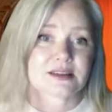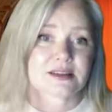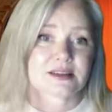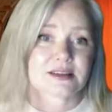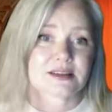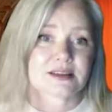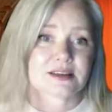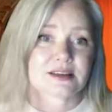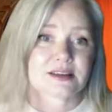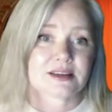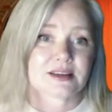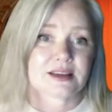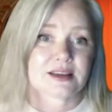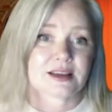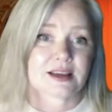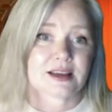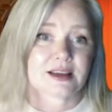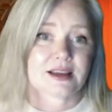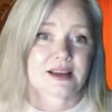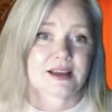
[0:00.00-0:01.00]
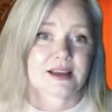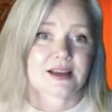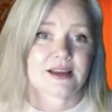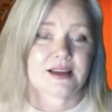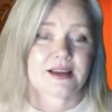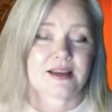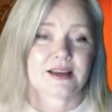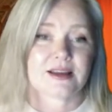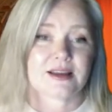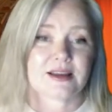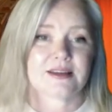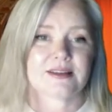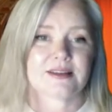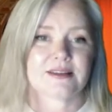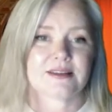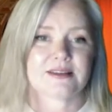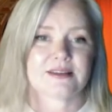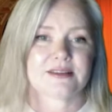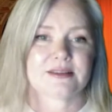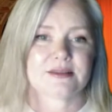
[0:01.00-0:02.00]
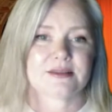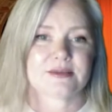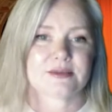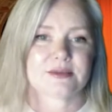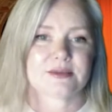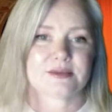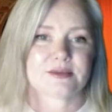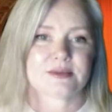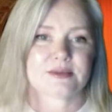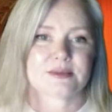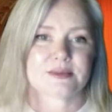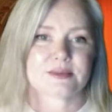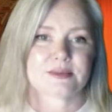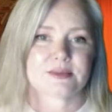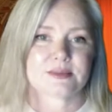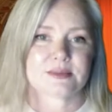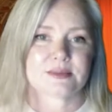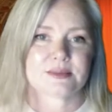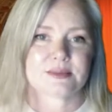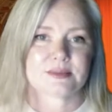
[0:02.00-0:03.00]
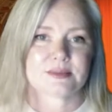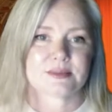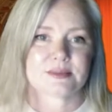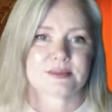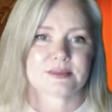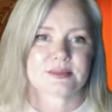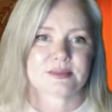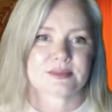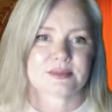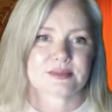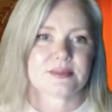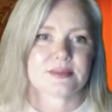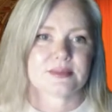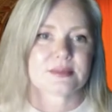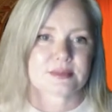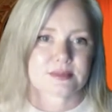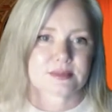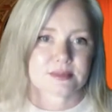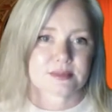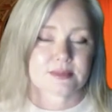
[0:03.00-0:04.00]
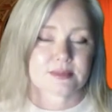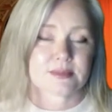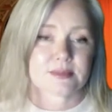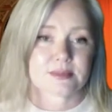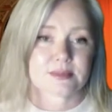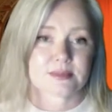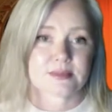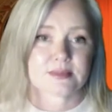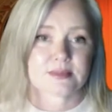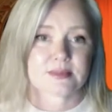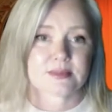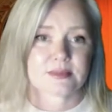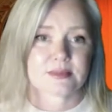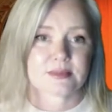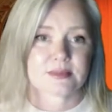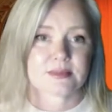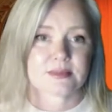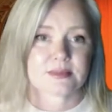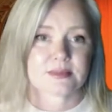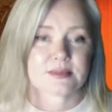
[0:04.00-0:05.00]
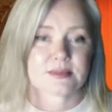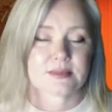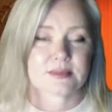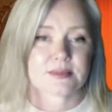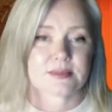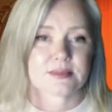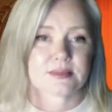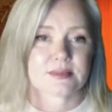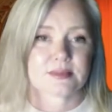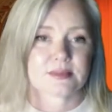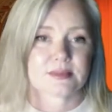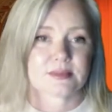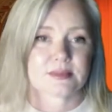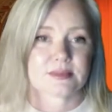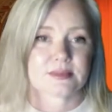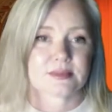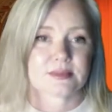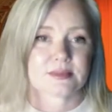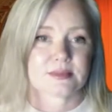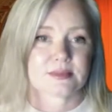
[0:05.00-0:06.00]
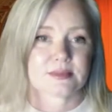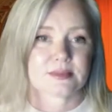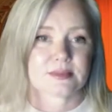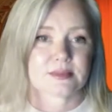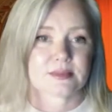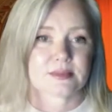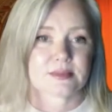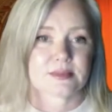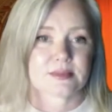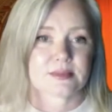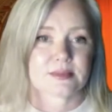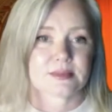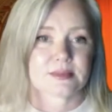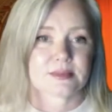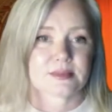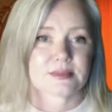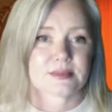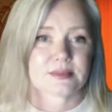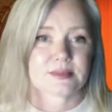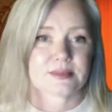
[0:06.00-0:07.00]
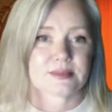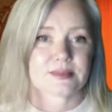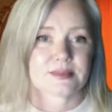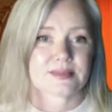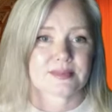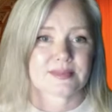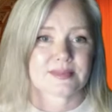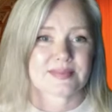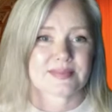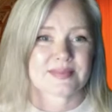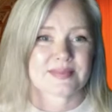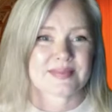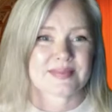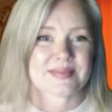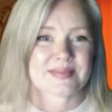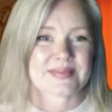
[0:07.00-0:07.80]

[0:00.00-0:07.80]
This person isn't speaking.